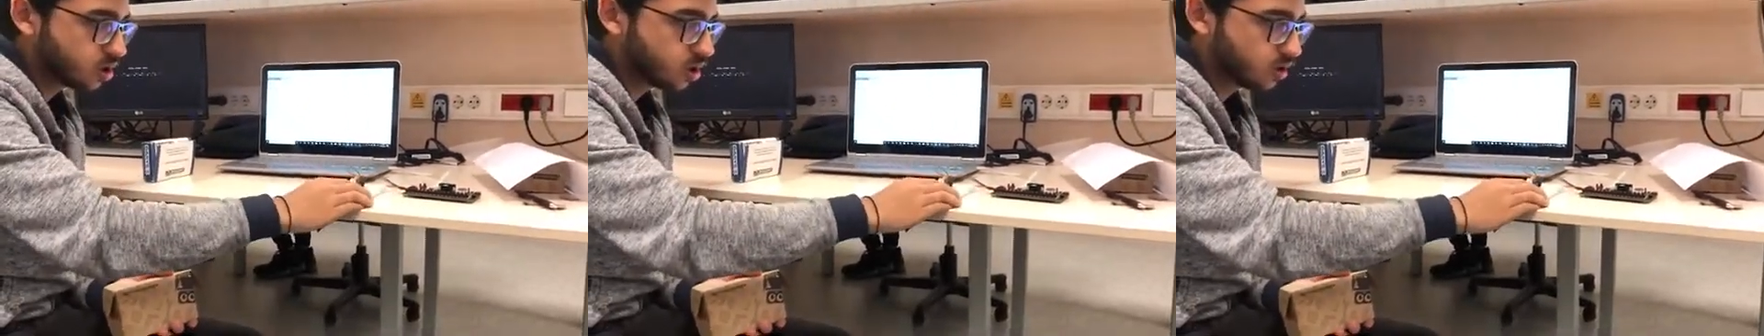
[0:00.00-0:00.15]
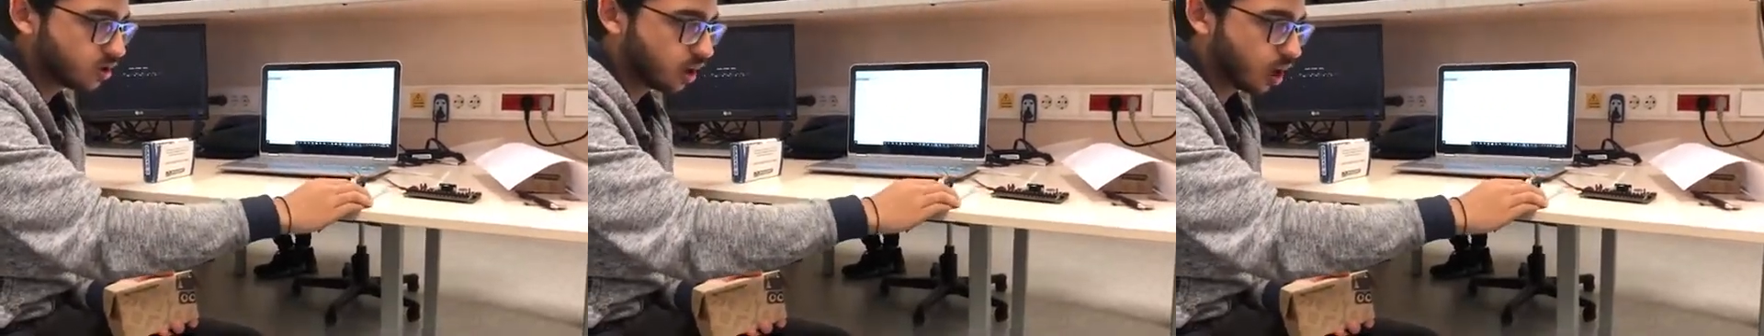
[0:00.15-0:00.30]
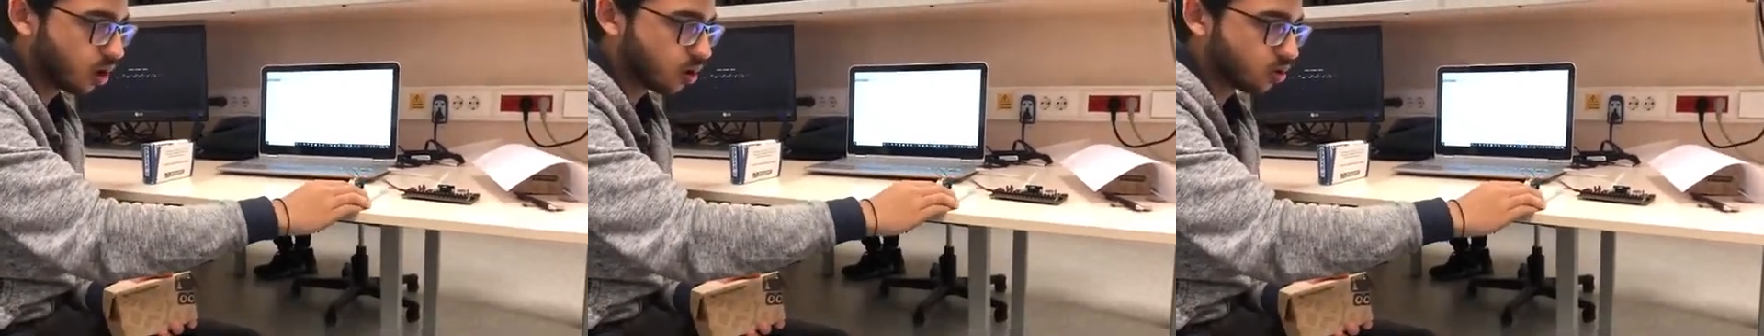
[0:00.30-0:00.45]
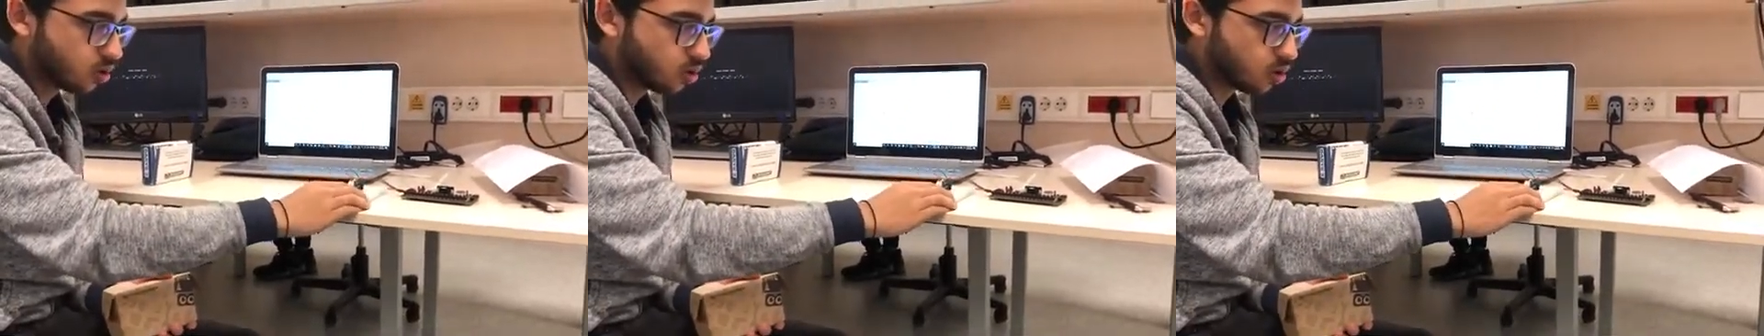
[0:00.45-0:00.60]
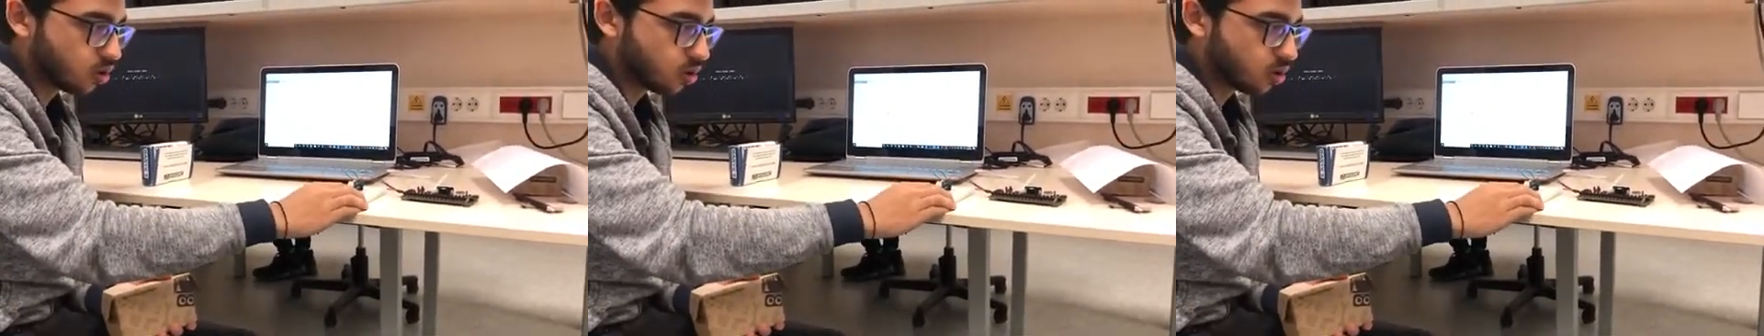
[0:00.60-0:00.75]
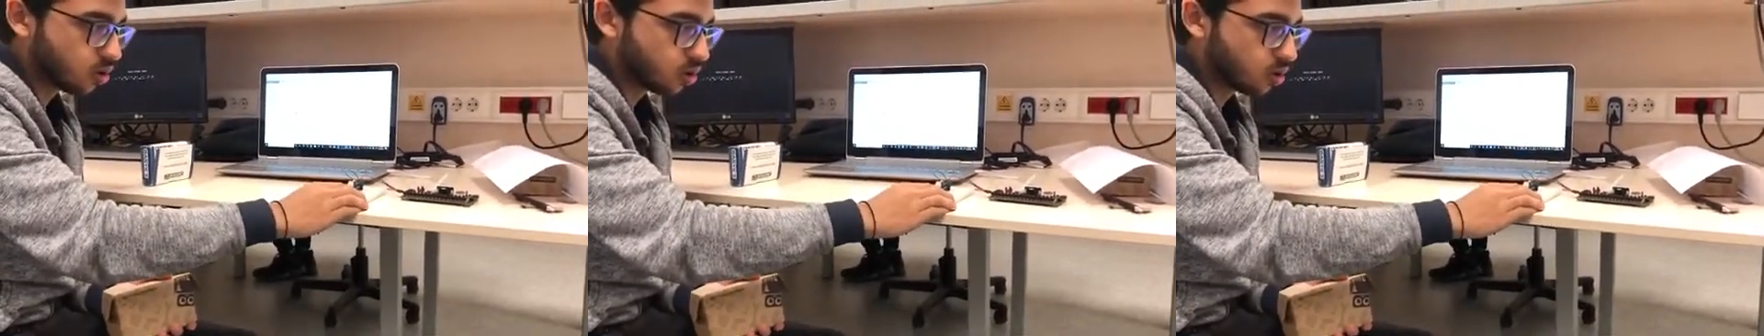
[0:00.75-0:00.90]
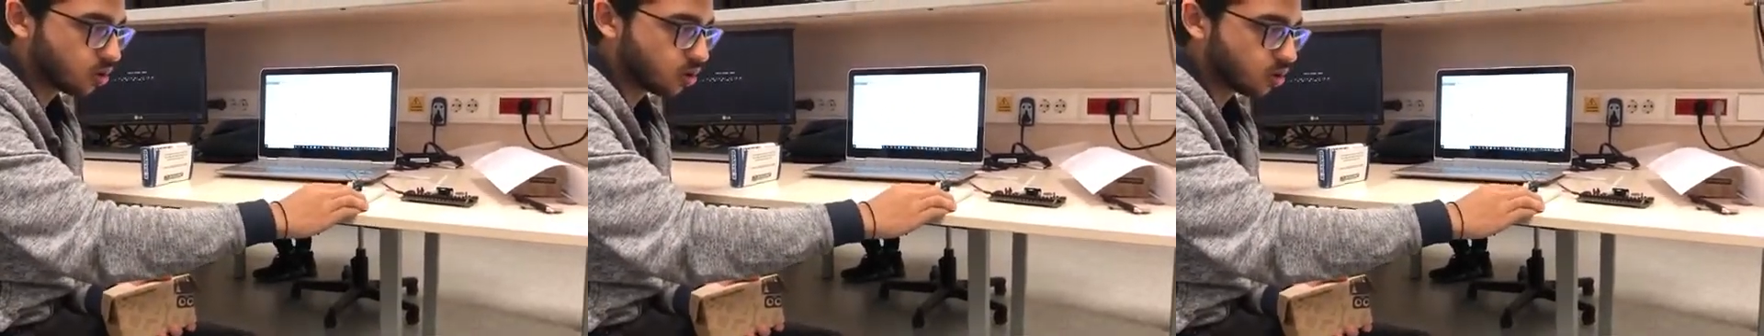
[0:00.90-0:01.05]
Now,
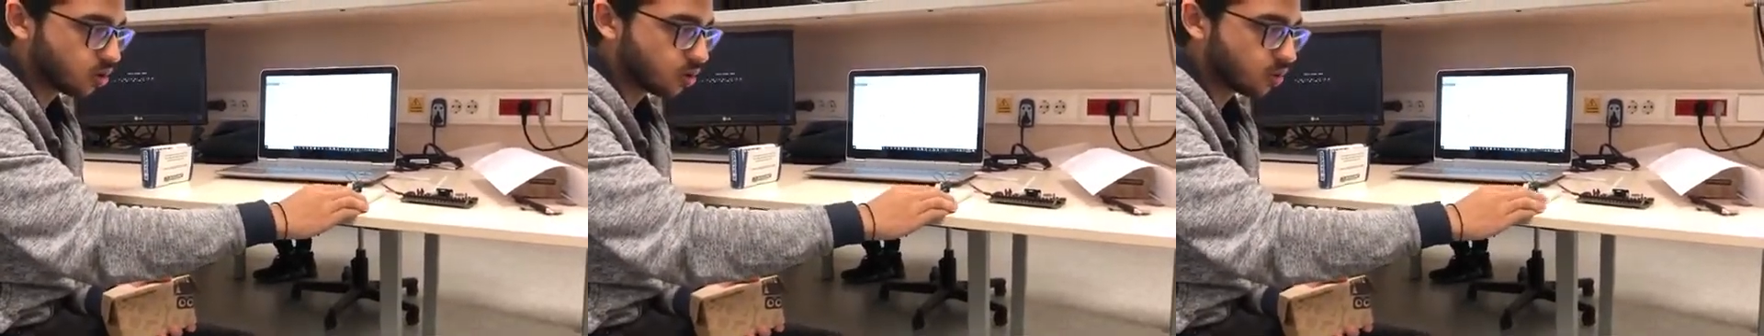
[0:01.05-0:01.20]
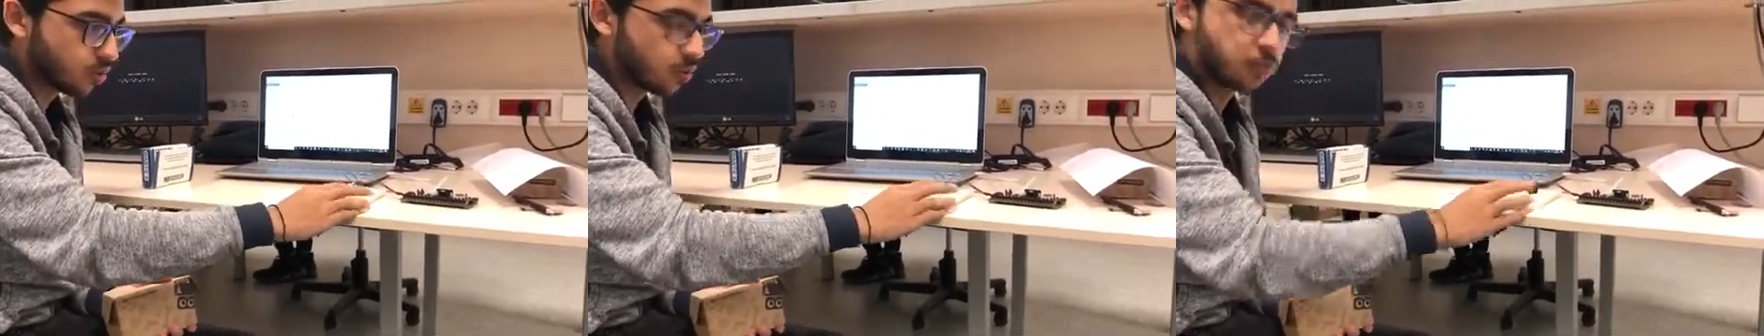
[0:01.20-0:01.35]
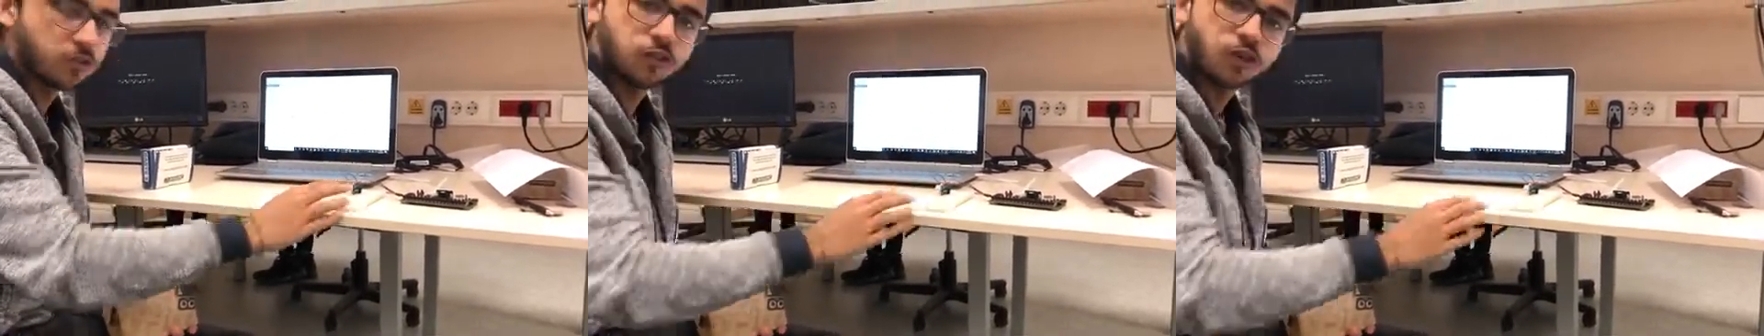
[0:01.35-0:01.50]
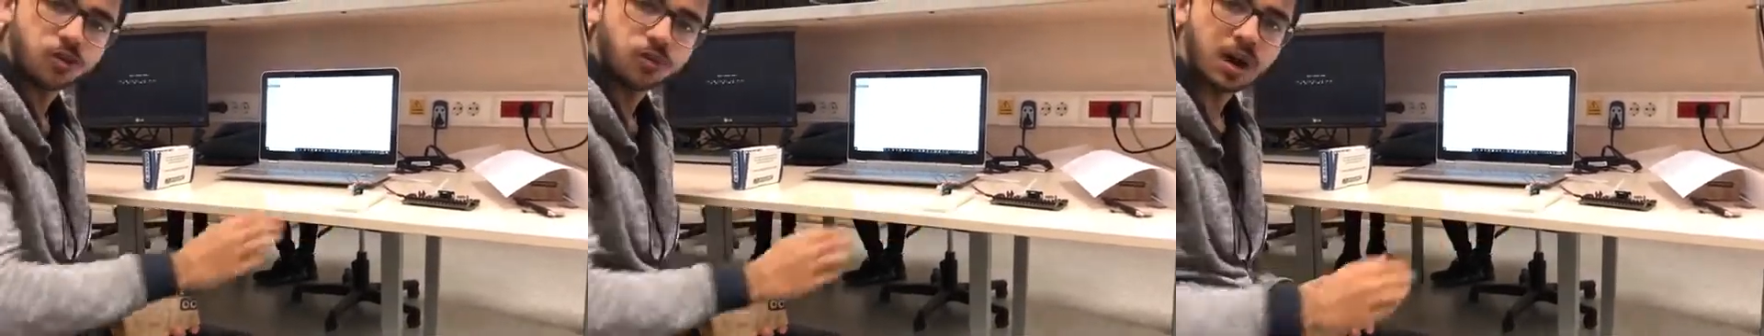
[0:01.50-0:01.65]
for